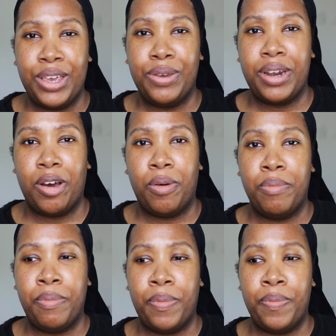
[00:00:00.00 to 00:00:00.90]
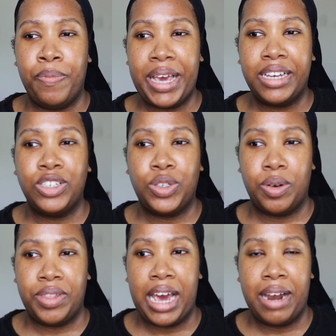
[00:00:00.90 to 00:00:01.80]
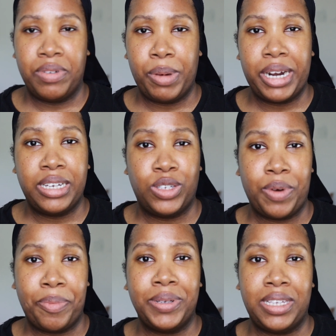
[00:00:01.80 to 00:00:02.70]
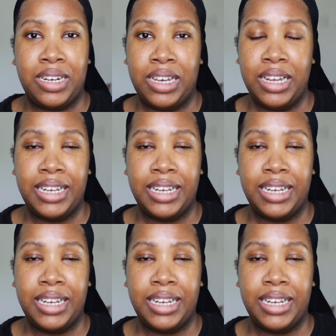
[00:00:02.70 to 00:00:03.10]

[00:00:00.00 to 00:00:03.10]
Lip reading: you know, making sure that everybody is represented.